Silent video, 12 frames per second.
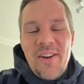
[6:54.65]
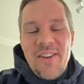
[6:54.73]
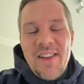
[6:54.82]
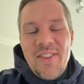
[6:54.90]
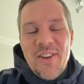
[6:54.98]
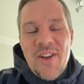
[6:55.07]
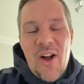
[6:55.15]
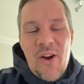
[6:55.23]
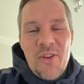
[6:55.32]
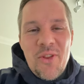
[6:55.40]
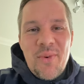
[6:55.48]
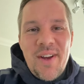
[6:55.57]
in the car
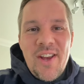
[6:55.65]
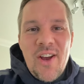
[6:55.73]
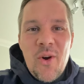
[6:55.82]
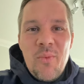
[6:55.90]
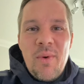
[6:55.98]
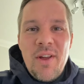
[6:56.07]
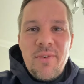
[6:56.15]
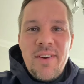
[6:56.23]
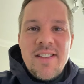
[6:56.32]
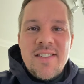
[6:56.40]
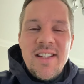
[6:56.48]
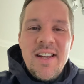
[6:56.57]
on the way home, whether
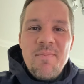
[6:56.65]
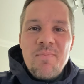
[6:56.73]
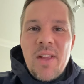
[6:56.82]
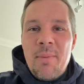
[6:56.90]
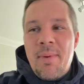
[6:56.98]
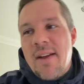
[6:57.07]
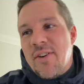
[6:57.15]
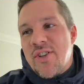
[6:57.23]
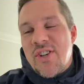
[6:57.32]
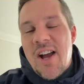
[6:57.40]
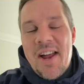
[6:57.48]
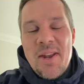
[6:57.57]
it's a bit of a
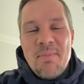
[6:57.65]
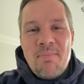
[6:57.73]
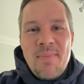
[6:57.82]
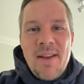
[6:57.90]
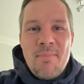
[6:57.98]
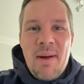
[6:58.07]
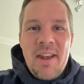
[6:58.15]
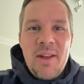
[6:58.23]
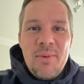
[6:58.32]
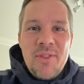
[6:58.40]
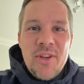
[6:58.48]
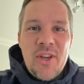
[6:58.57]
chat and a bit of banter
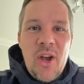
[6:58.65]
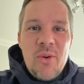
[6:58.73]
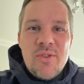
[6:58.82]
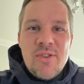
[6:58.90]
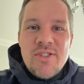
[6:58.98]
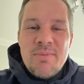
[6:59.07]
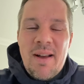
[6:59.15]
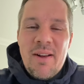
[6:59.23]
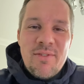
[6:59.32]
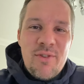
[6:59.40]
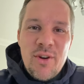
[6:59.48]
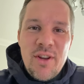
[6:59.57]
with the coaches
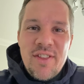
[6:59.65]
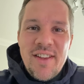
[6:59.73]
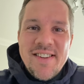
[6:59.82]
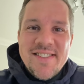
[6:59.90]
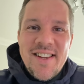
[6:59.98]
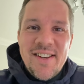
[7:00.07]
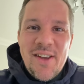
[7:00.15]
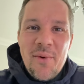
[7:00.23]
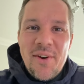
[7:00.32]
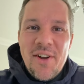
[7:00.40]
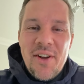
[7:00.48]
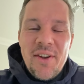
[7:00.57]
about funny things that are
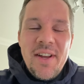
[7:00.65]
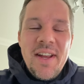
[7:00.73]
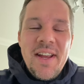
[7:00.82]
going on,